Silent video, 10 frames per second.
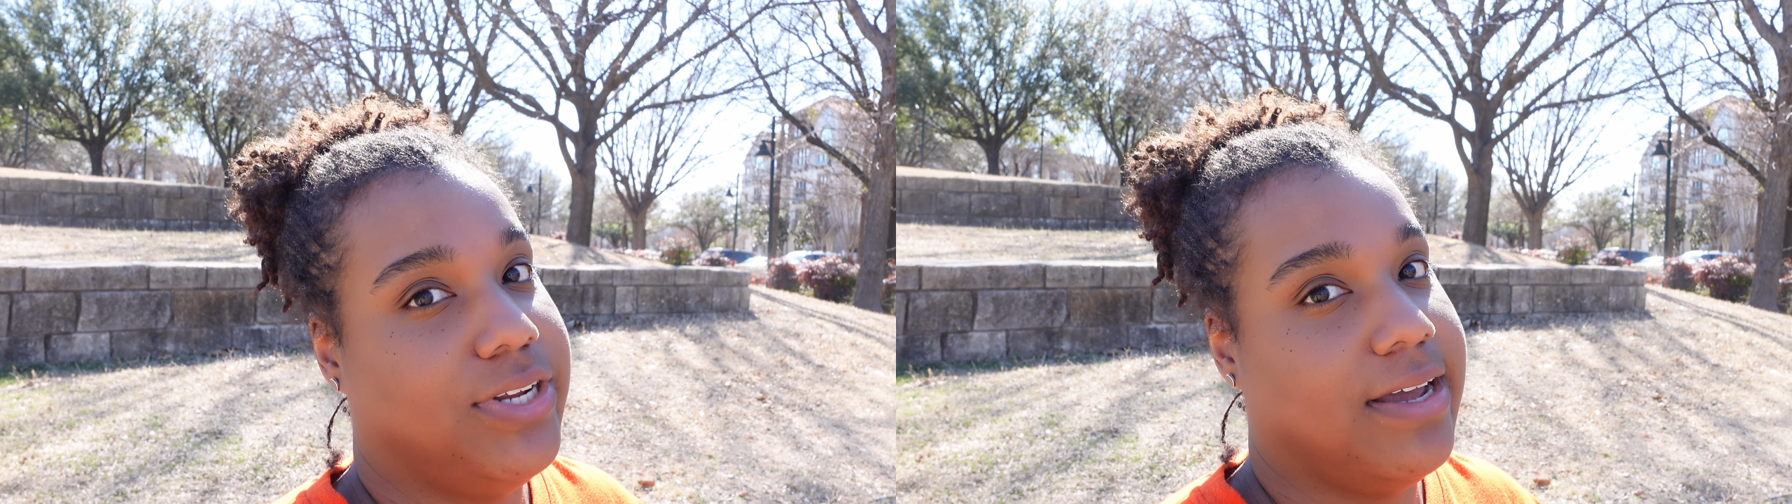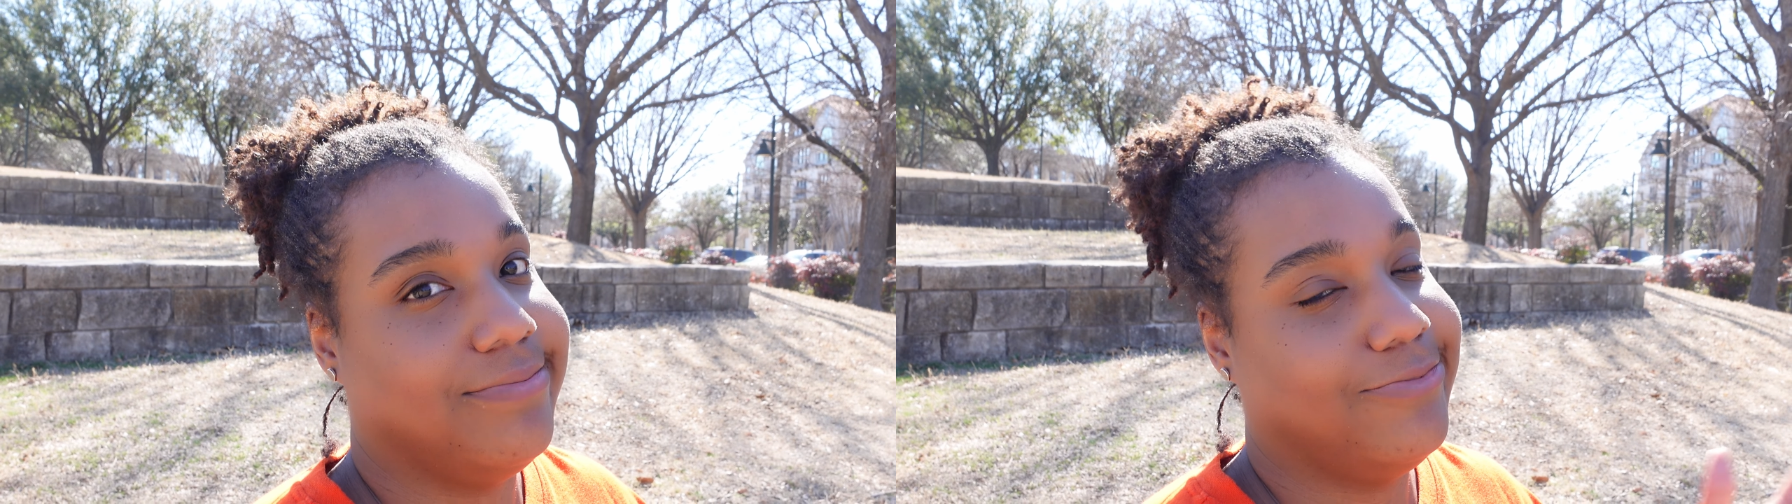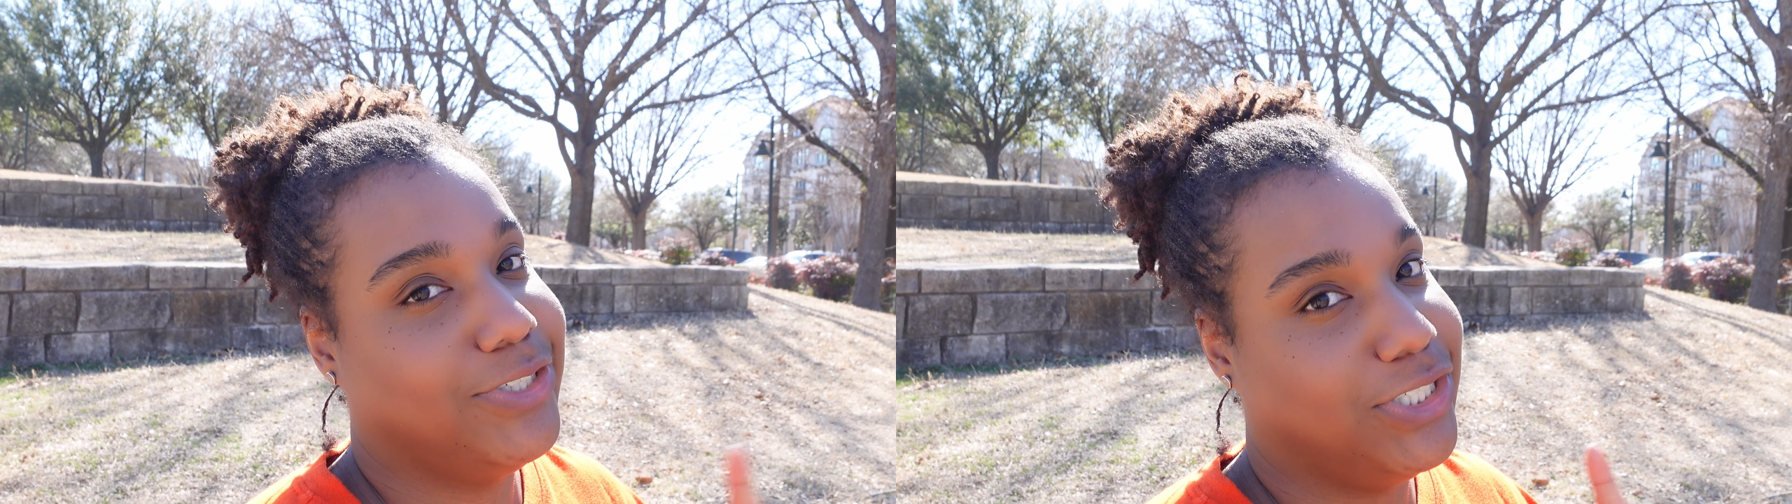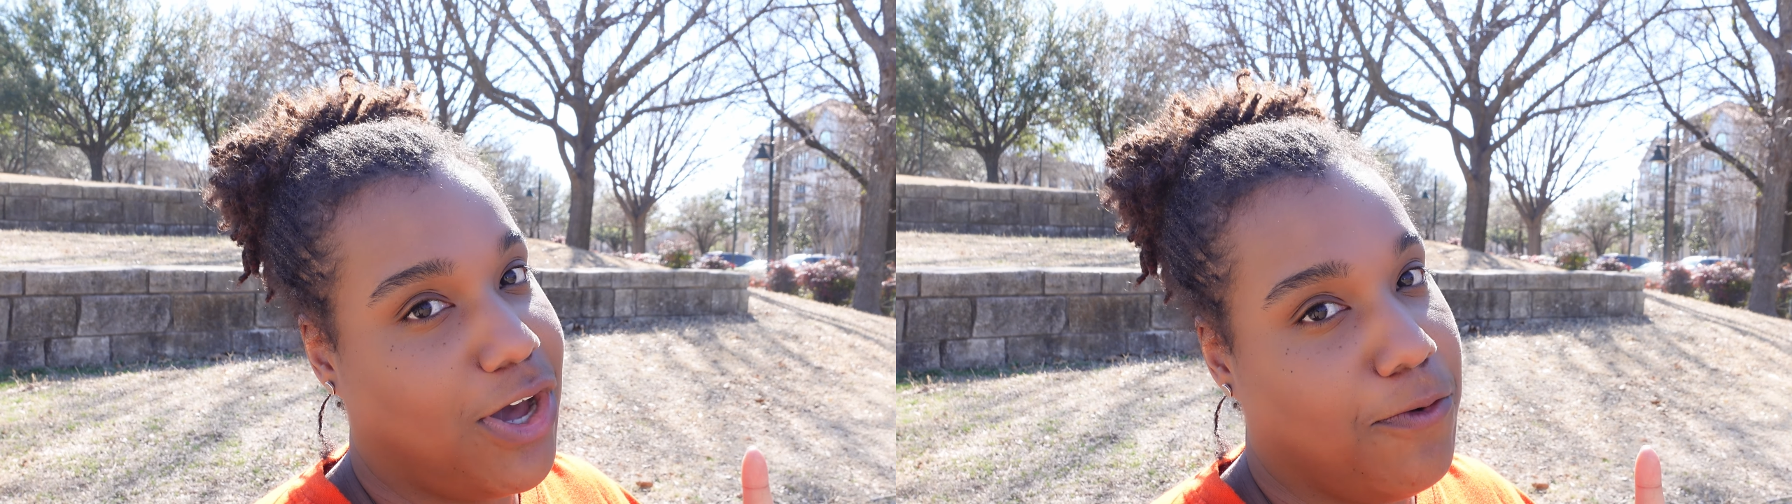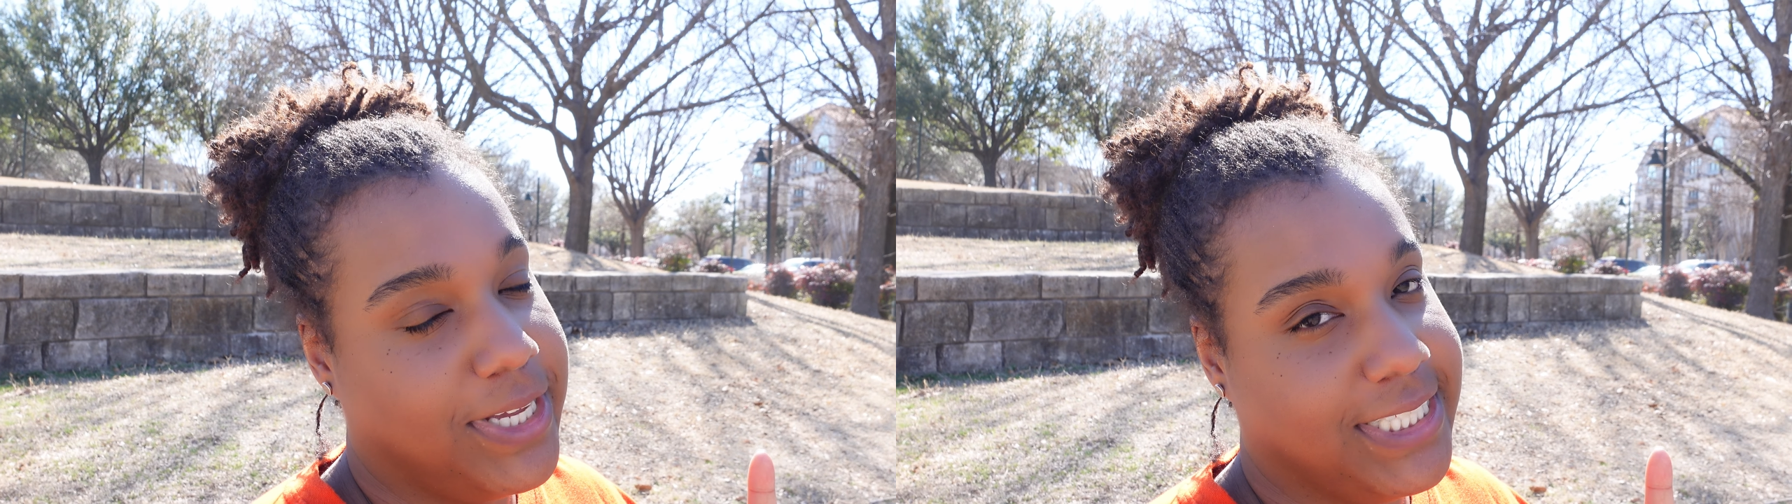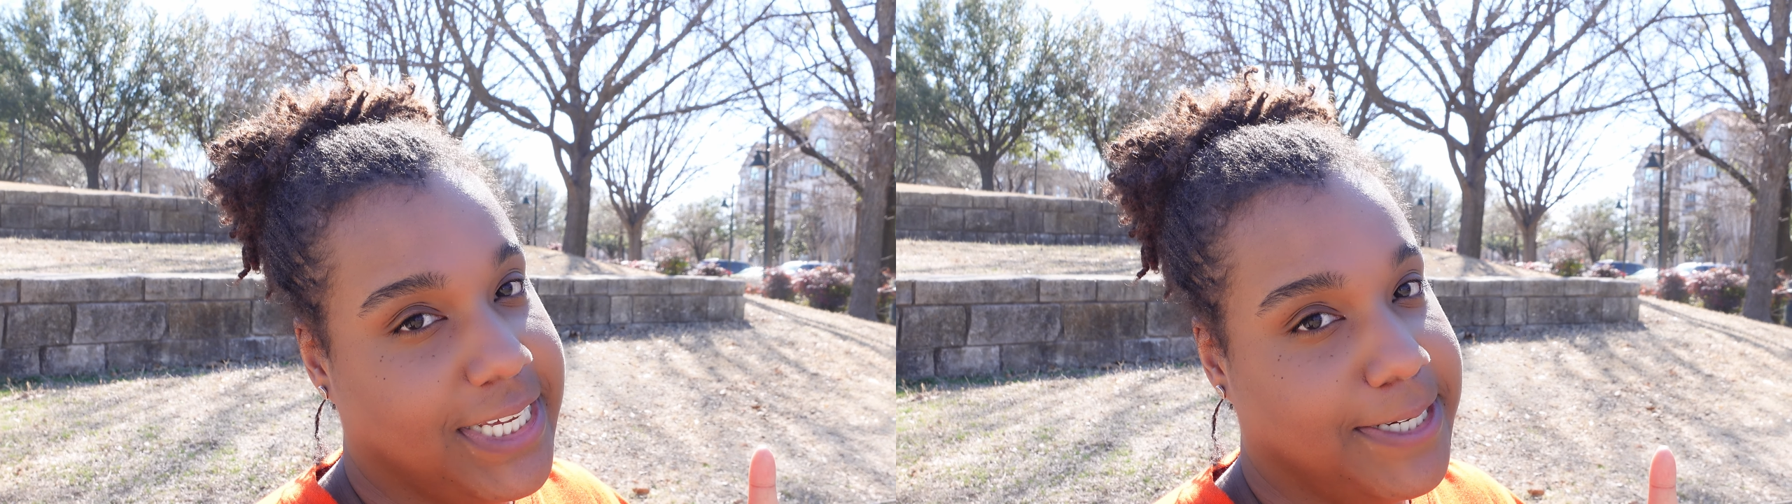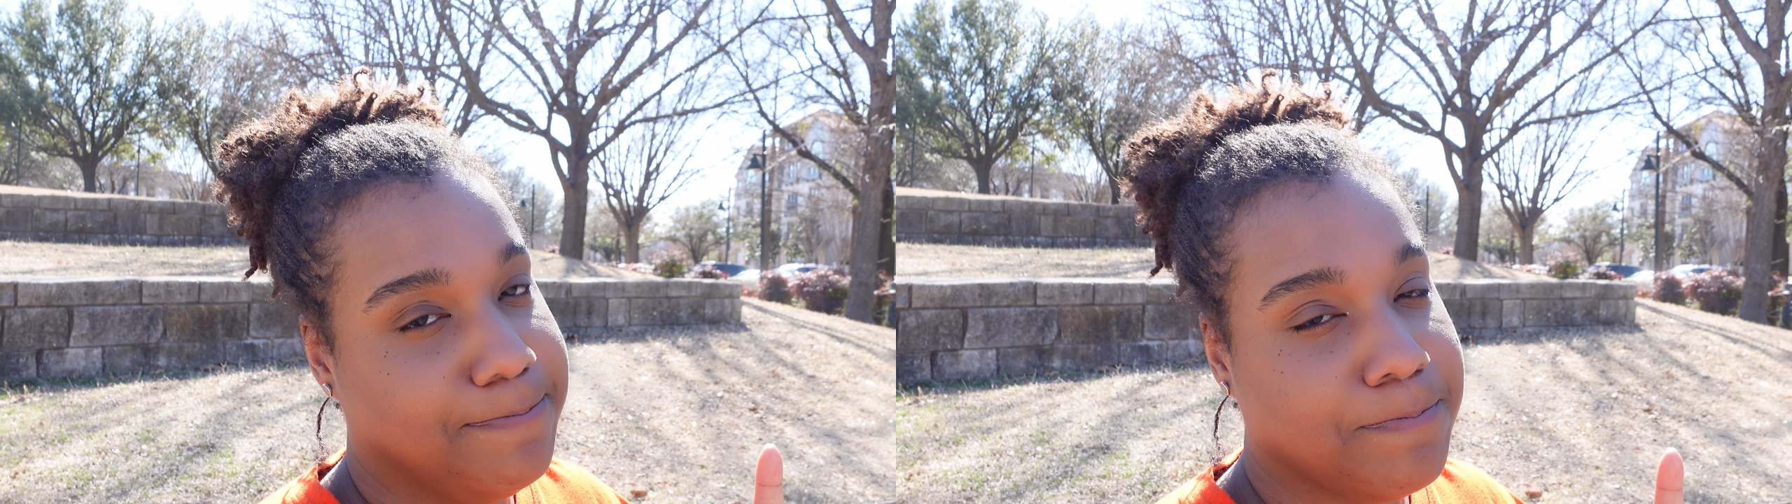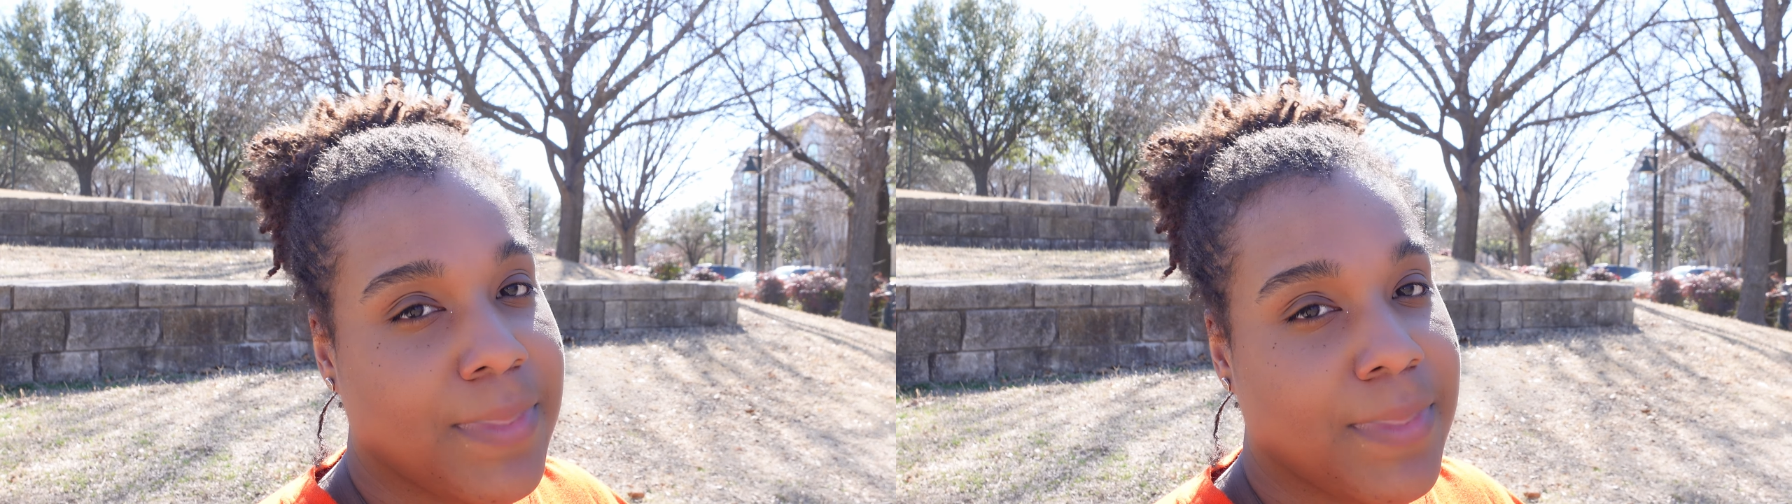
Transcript: down, which is always good.